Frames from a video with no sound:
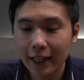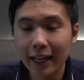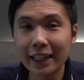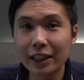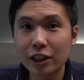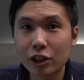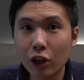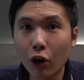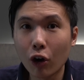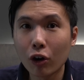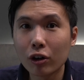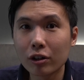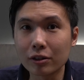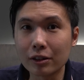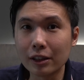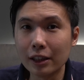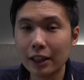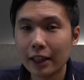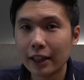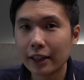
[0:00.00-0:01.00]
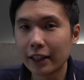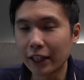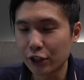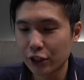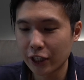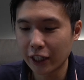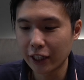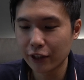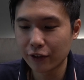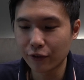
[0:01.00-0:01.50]
and toggle, like
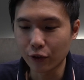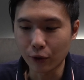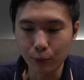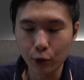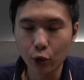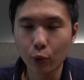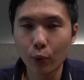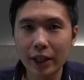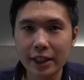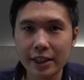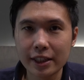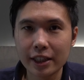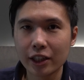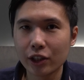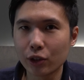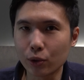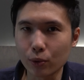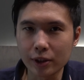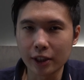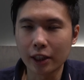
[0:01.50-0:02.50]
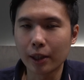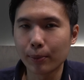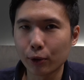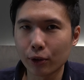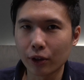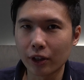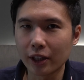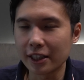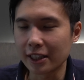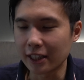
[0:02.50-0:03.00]
change from USD to Singapore
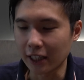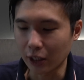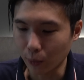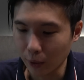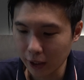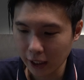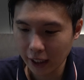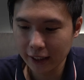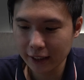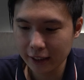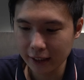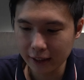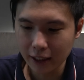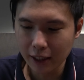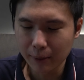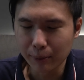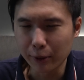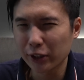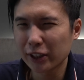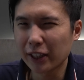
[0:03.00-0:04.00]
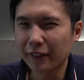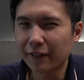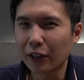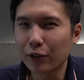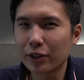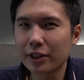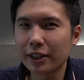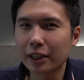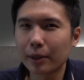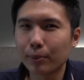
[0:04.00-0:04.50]
dollars, like what I did, because I
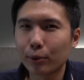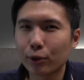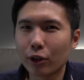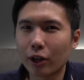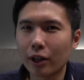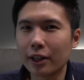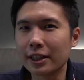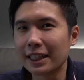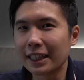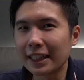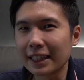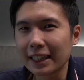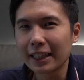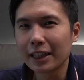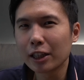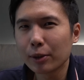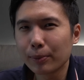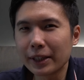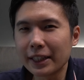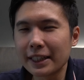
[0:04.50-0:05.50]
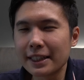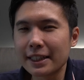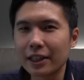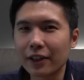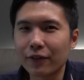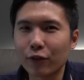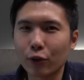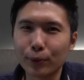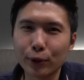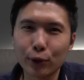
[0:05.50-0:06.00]
found Singapore dollars a little bit easier
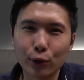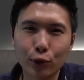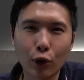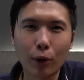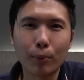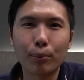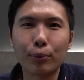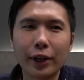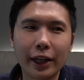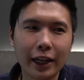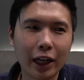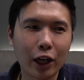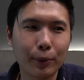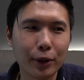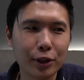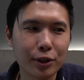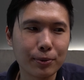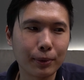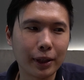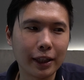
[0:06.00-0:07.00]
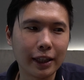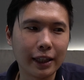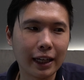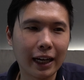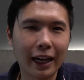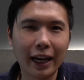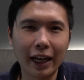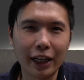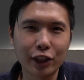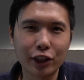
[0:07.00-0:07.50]
for me to comprehend how much money I
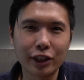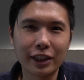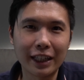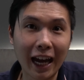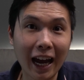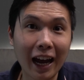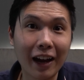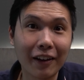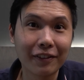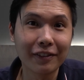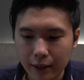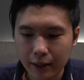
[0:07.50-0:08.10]
actually have.